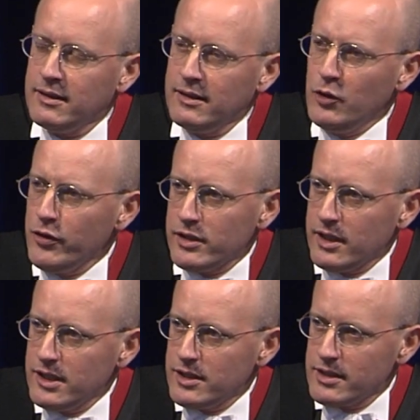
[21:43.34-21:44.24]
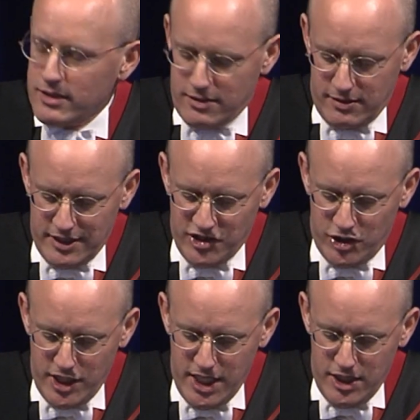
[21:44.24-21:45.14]
nor that I just
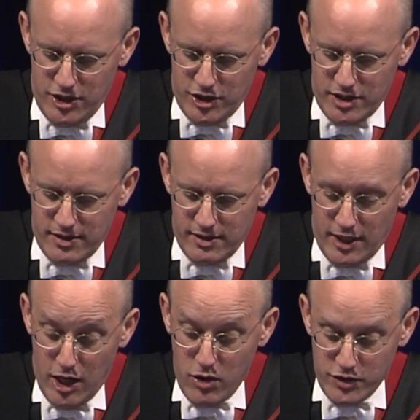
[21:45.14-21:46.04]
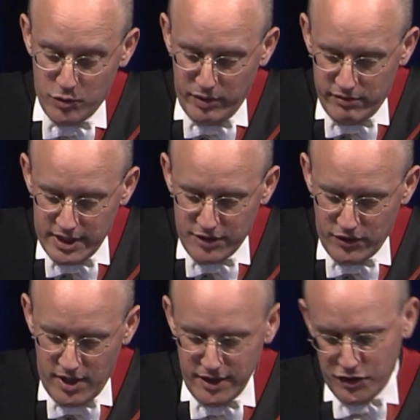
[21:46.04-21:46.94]
exchanged low spirits for
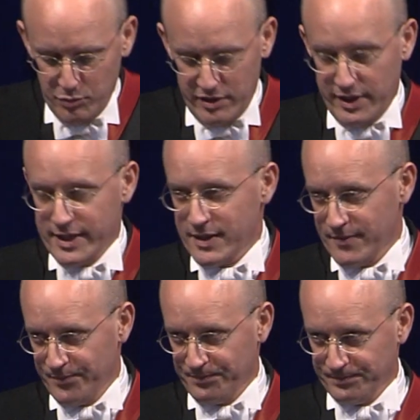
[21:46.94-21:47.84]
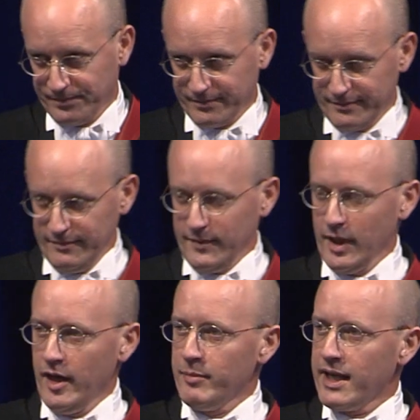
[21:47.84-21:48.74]
high spirits.
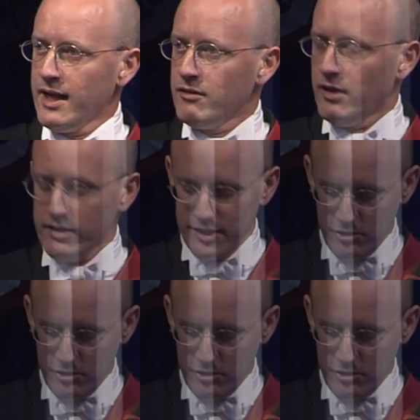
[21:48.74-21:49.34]
I began rather to